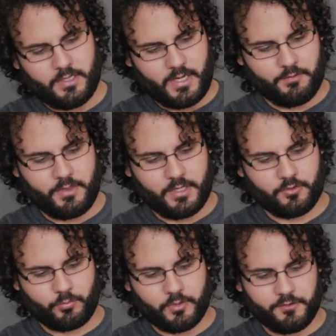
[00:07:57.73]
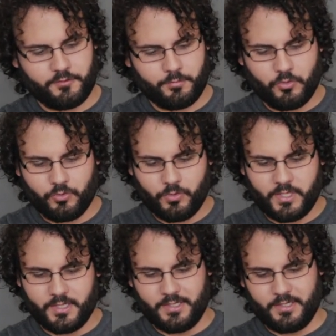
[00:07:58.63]
Everything is really
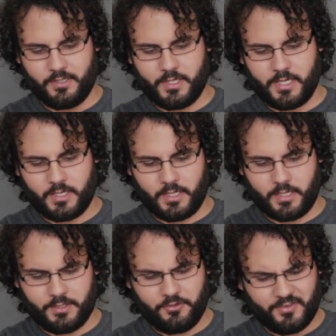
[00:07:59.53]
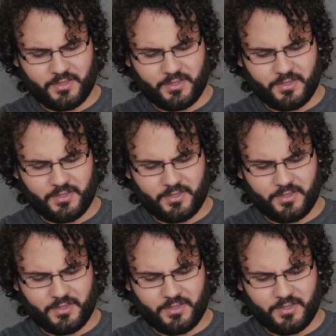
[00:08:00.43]
smooth. You get uh, just